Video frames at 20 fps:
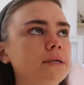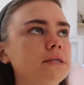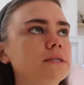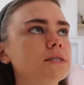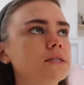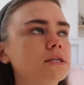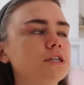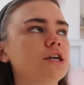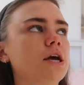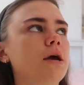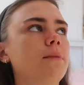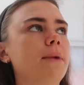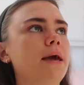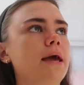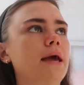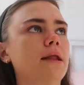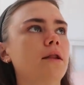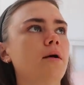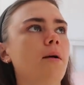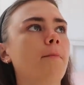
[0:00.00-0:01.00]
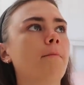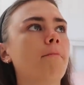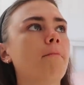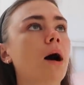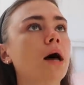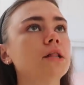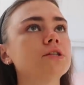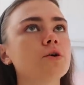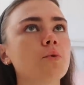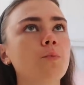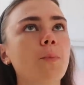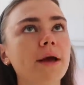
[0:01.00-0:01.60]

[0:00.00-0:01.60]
been to the gym in a month,